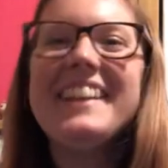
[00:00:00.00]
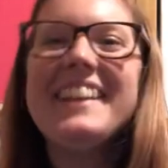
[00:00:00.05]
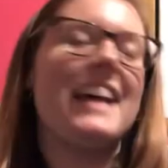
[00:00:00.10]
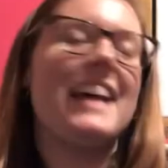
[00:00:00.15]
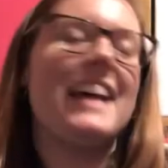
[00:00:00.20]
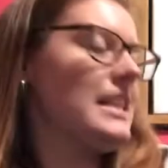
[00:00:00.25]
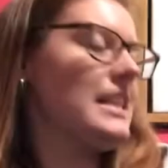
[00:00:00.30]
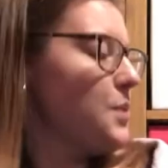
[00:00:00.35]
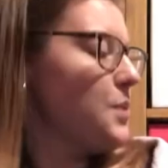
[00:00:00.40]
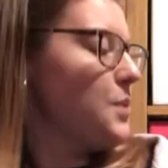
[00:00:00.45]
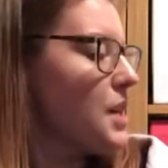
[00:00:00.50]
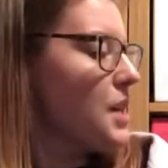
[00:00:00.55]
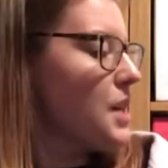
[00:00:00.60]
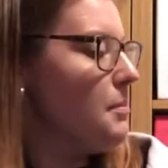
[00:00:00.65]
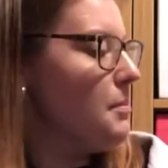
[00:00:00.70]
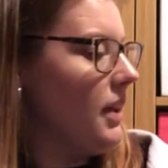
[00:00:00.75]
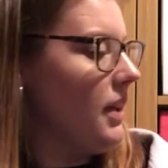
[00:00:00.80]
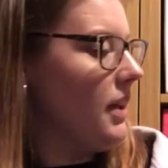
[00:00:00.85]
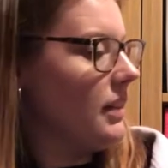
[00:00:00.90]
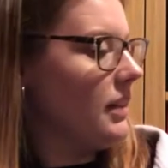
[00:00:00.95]
That's what
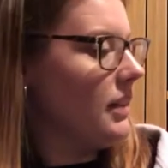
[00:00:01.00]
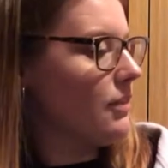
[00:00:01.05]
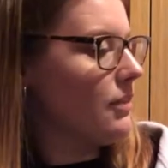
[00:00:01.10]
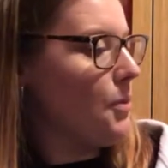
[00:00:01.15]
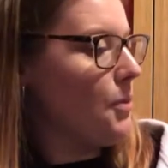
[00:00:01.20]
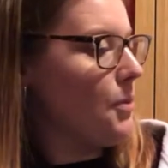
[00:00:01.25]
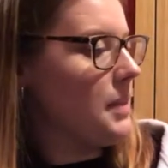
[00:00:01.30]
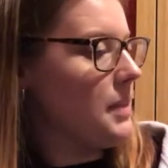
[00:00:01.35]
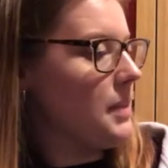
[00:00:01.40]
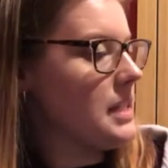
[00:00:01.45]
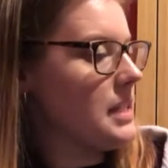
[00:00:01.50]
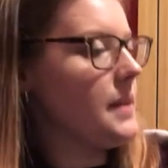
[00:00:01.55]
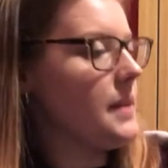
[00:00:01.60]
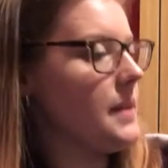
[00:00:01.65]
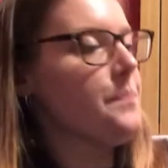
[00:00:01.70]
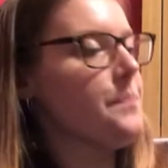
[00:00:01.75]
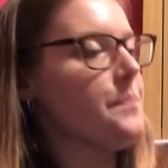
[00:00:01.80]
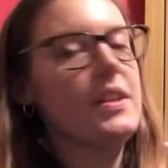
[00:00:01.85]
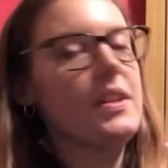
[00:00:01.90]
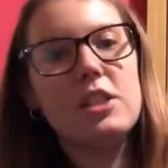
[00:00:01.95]
I'm learning from this.
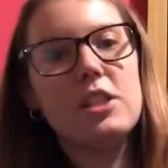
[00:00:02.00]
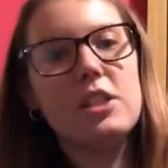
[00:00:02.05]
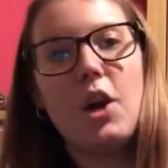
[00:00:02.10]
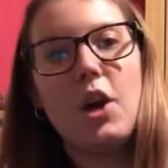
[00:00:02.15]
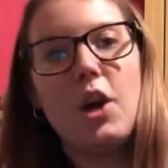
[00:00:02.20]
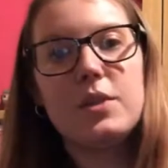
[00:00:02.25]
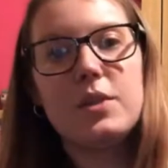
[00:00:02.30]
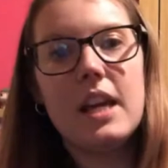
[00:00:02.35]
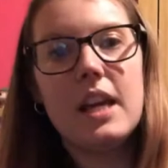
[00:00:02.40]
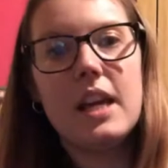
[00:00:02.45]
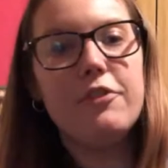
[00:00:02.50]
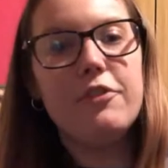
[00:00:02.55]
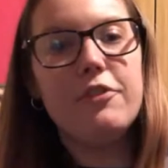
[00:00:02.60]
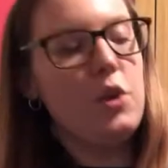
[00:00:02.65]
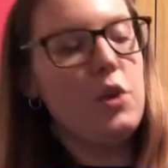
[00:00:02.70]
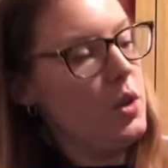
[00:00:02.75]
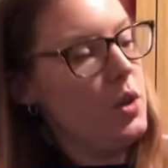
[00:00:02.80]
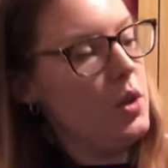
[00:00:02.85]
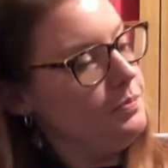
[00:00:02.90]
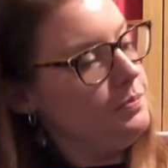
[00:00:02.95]
So day
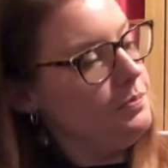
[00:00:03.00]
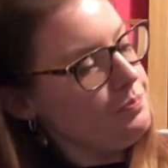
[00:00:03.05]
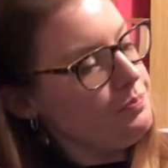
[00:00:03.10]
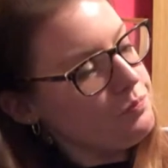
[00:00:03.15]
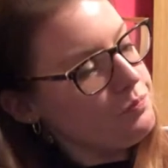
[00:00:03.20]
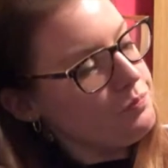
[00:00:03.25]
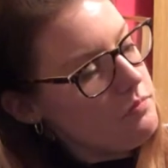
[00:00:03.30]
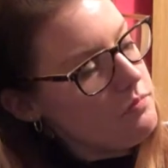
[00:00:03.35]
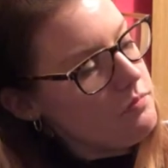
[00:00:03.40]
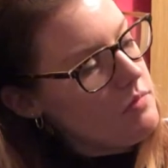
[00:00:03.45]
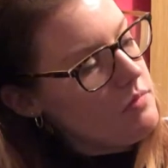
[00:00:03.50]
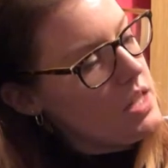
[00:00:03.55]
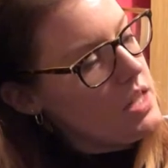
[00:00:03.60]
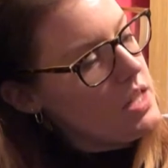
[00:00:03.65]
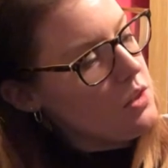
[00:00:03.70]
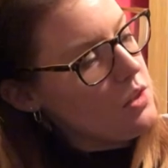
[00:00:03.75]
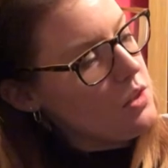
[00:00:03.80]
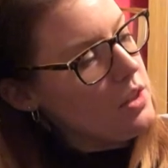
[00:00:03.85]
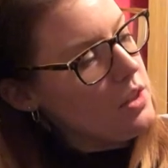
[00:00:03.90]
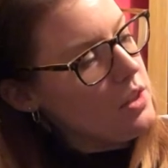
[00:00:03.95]
four
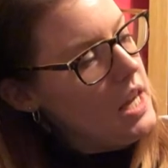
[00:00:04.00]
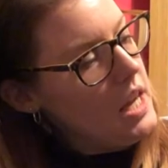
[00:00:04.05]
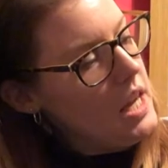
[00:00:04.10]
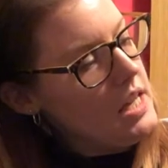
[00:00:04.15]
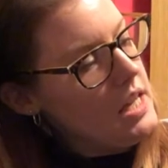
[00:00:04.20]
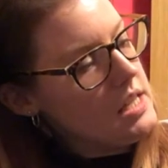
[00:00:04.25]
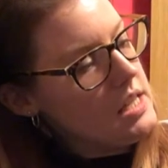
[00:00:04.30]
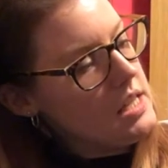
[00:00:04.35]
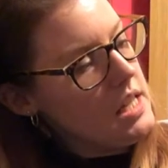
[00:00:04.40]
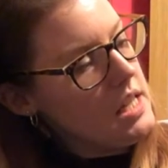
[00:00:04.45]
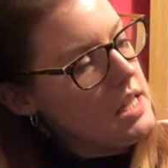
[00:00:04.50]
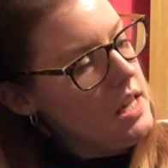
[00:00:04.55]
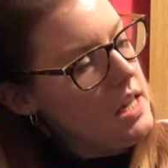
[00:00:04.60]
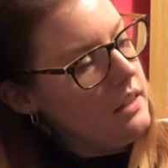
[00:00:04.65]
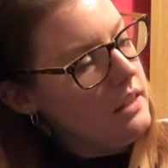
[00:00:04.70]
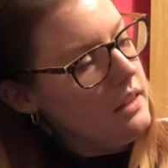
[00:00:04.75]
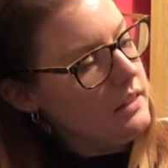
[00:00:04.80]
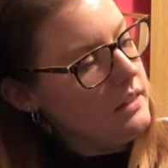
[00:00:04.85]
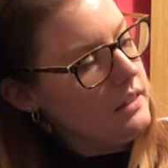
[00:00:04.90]
is on the end here.